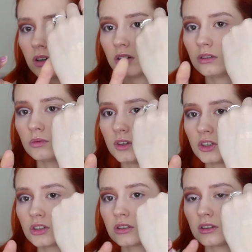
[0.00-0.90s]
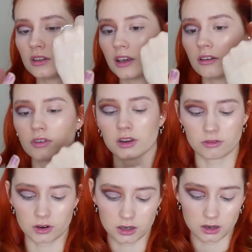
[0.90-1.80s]
one, which, yeah, very,
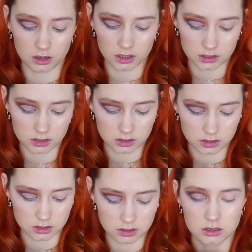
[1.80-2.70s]
very nice.